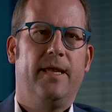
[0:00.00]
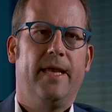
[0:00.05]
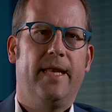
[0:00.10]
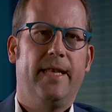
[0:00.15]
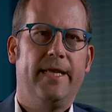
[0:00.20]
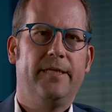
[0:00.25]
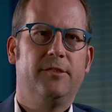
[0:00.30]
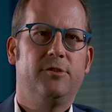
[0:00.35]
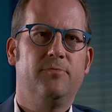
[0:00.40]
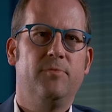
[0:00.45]

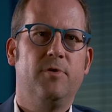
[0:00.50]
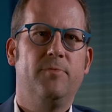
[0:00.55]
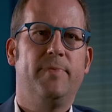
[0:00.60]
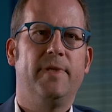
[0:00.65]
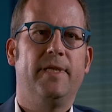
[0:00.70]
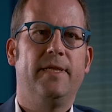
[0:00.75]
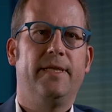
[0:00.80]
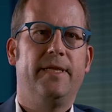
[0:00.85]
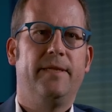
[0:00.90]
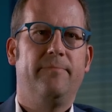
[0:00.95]

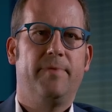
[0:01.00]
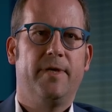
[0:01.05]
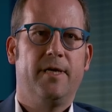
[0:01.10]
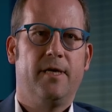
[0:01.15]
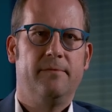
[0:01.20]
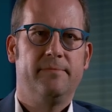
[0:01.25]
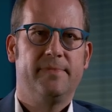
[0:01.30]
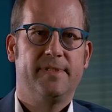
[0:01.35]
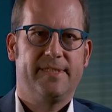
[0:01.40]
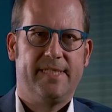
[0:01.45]
electromobility
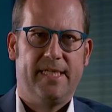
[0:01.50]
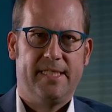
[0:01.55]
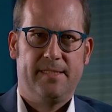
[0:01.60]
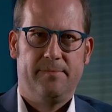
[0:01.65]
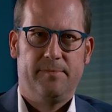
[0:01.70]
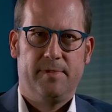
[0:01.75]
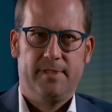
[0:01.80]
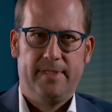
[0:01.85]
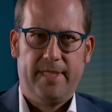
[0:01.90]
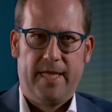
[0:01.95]
becomes
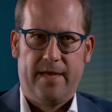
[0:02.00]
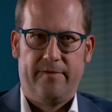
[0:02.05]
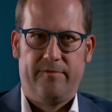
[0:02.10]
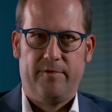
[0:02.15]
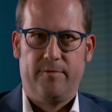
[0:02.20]
accessible to